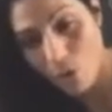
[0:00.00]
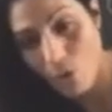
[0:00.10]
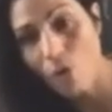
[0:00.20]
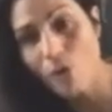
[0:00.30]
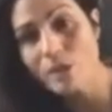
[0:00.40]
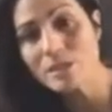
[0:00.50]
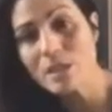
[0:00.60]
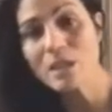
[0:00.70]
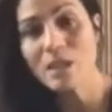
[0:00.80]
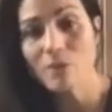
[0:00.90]
or
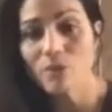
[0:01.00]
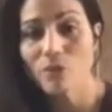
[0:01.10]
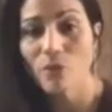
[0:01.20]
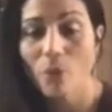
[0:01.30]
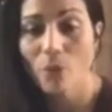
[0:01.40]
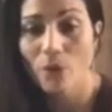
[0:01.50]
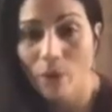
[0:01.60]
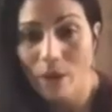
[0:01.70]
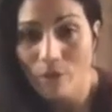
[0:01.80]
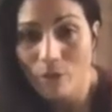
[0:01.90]
extend it even forward
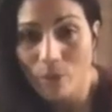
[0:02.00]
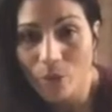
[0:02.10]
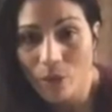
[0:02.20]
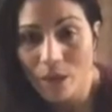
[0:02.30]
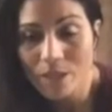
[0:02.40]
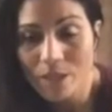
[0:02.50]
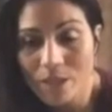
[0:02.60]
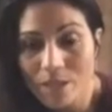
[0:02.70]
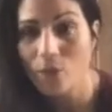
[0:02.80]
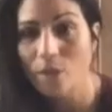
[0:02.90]
away from you and
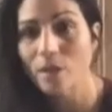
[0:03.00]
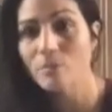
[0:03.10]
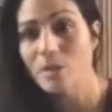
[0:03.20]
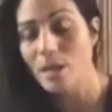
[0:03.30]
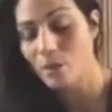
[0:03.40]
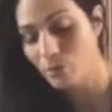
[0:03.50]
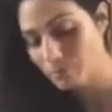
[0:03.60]
see if you can come down.